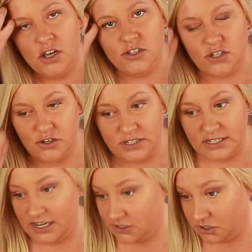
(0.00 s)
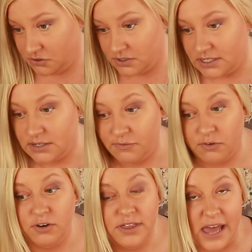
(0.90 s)
So stay tuned
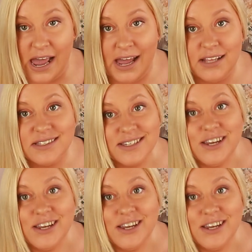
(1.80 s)
for that.